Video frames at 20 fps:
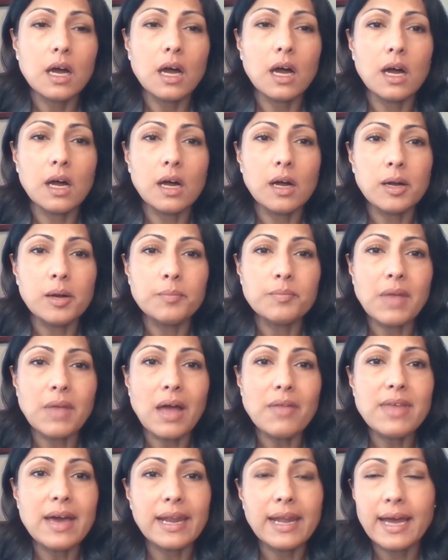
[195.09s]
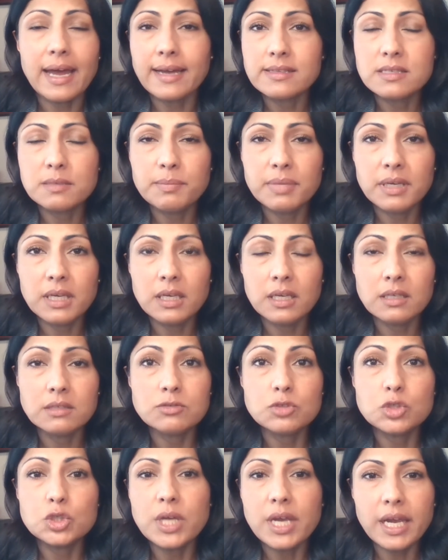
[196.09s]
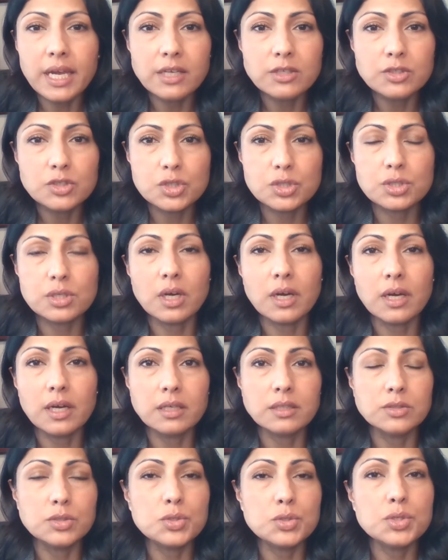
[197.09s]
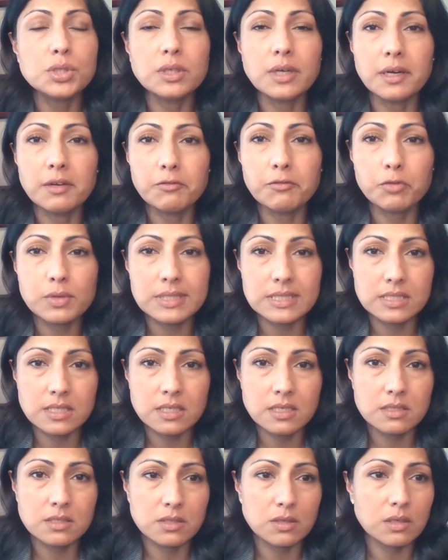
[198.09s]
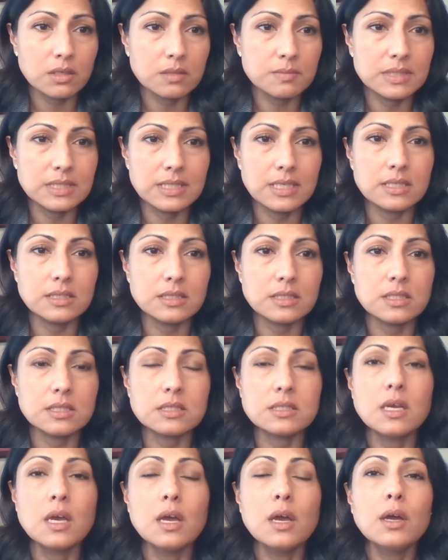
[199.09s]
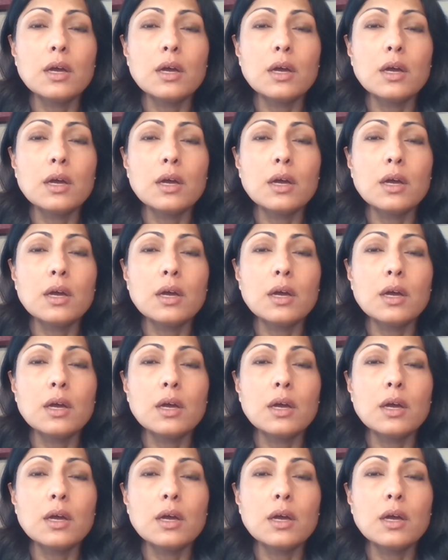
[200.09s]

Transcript: that had to be changed due to unforeseen circumstances,